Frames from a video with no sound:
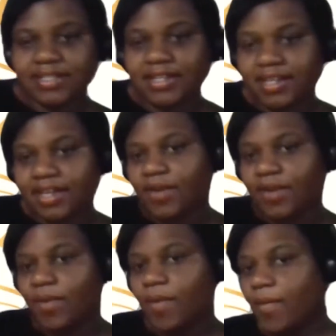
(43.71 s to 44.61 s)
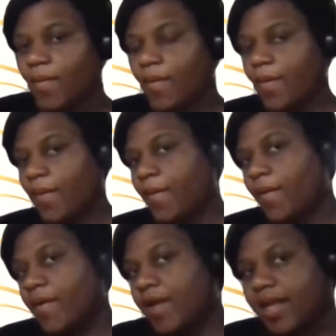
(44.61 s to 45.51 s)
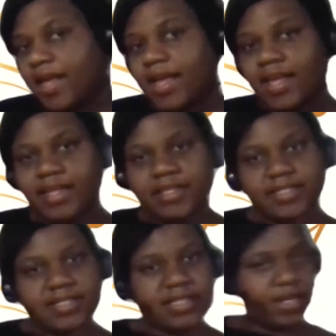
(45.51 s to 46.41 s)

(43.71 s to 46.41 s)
you know. You see the